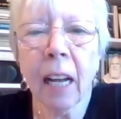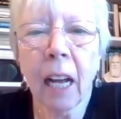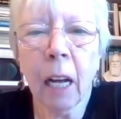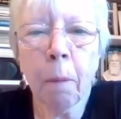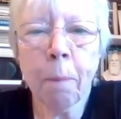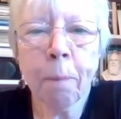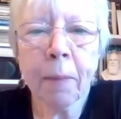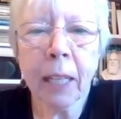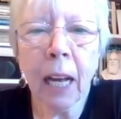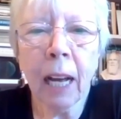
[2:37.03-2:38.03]

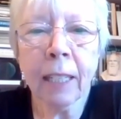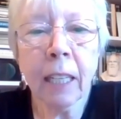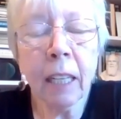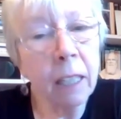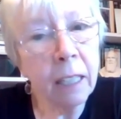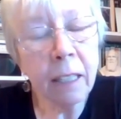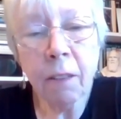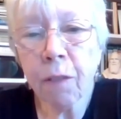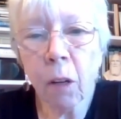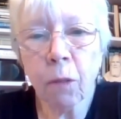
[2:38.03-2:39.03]
and Kurt's
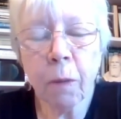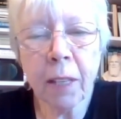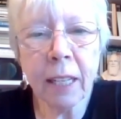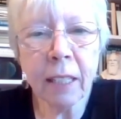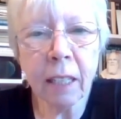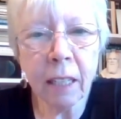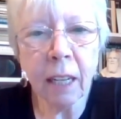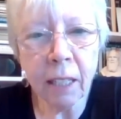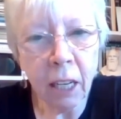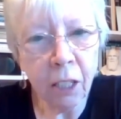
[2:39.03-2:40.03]
involved with this,
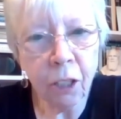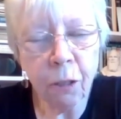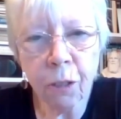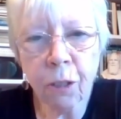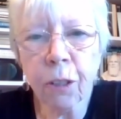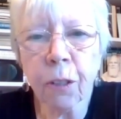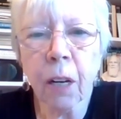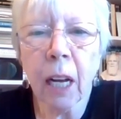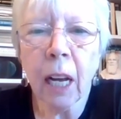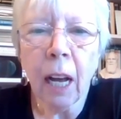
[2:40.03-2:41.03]
and you
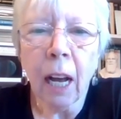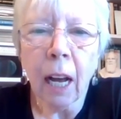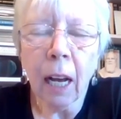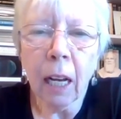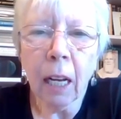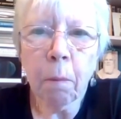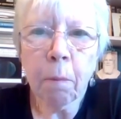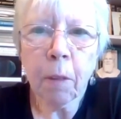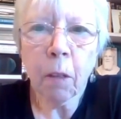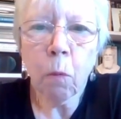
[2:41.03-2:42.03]
too,
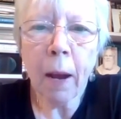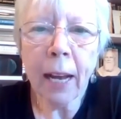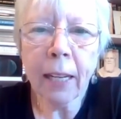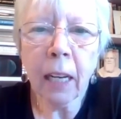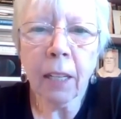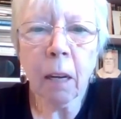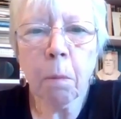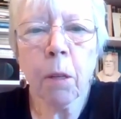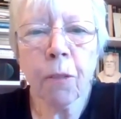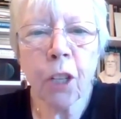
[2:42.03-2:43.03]
when a
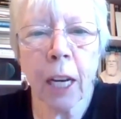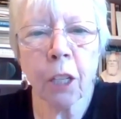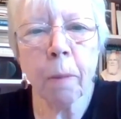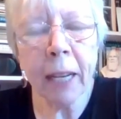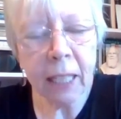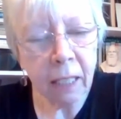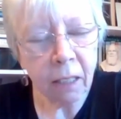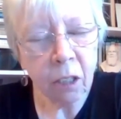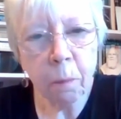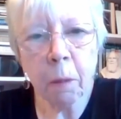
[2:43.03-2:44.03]
number of change
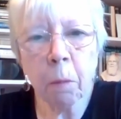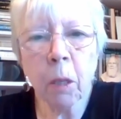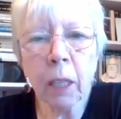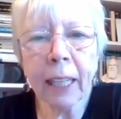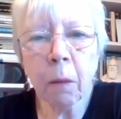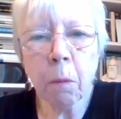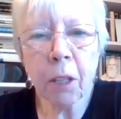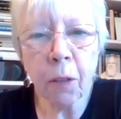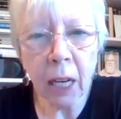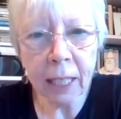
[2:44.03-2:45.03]
makers who'd been working
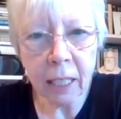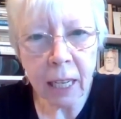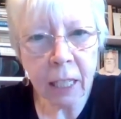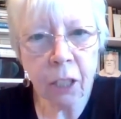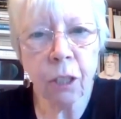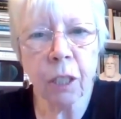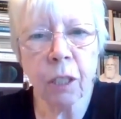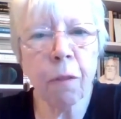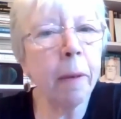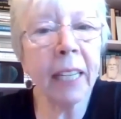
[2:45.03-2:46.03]
with United
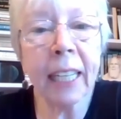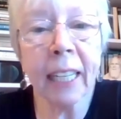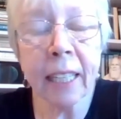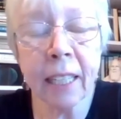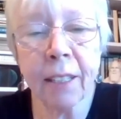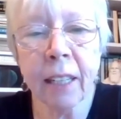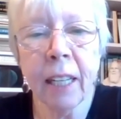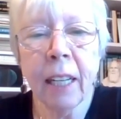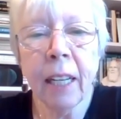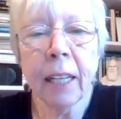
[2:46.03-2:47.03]
Nations for many years
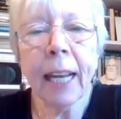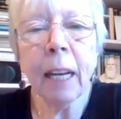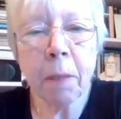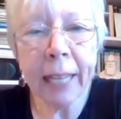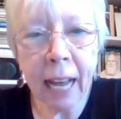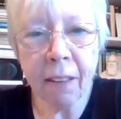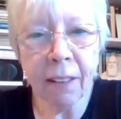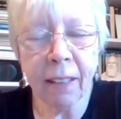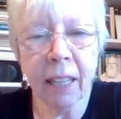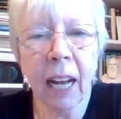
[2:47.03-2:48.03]
came
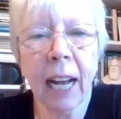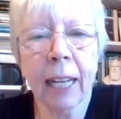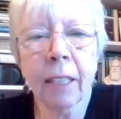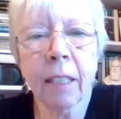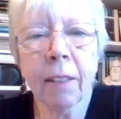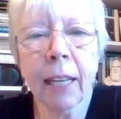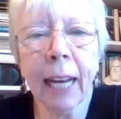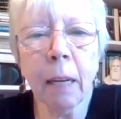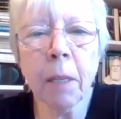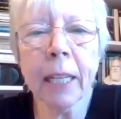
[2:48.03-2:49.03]
together, and they
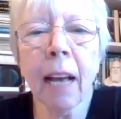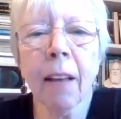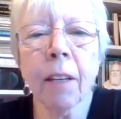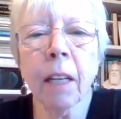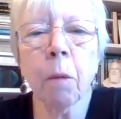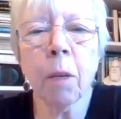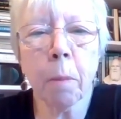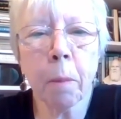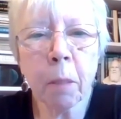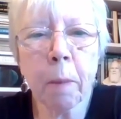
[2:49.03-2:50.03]
came together with
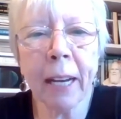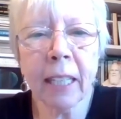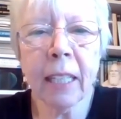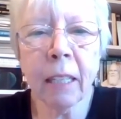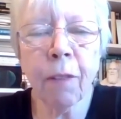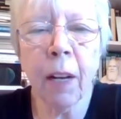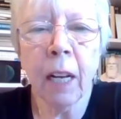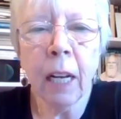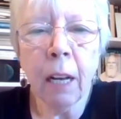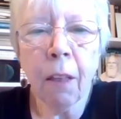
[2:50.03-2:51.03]
a perspective
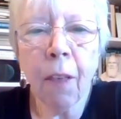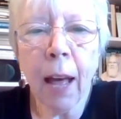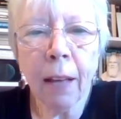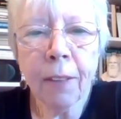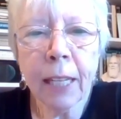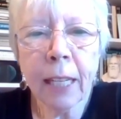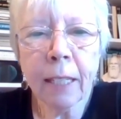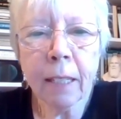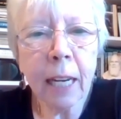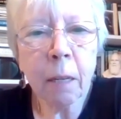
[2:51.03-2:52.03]
that the
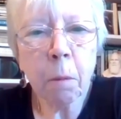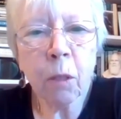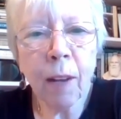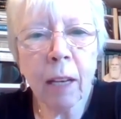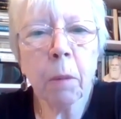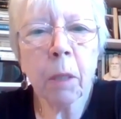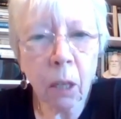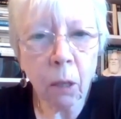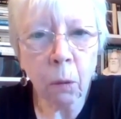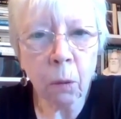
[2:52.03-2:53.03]
Sustainable Development
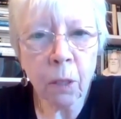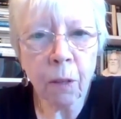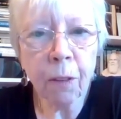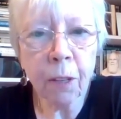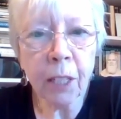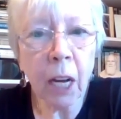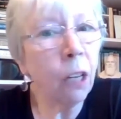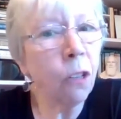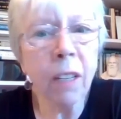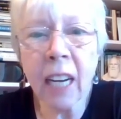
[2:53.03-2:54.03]
Goals that
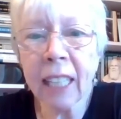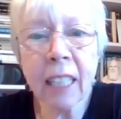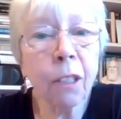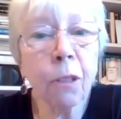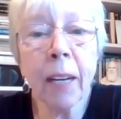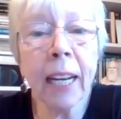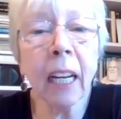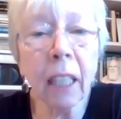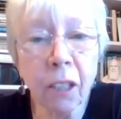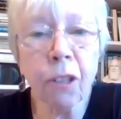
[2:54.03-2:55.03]
193
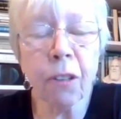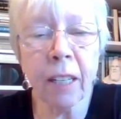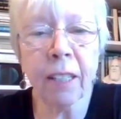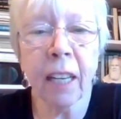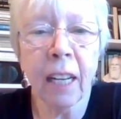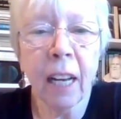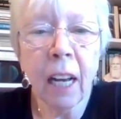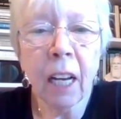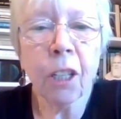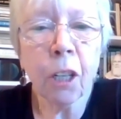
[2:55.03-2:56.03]
countries
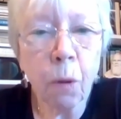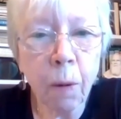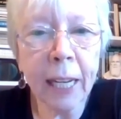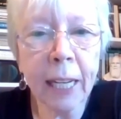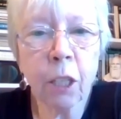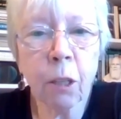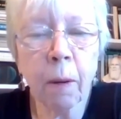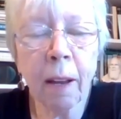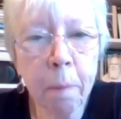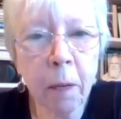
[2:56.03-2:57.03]
had agreed
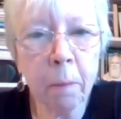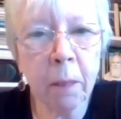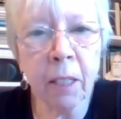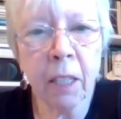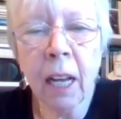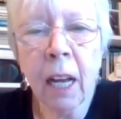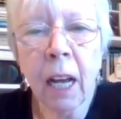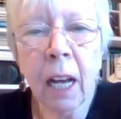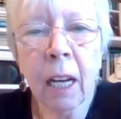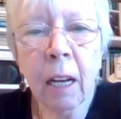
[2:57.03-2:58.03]
to implement,
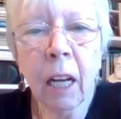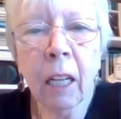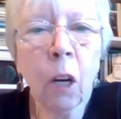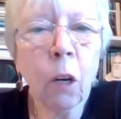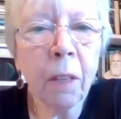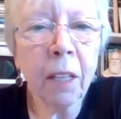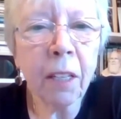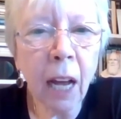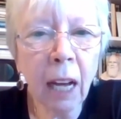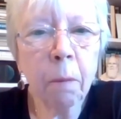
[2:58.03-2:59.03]
along with a
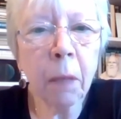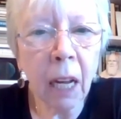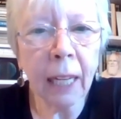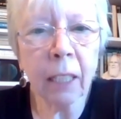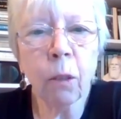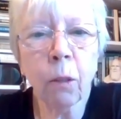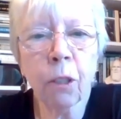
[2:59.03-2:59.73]
timeline called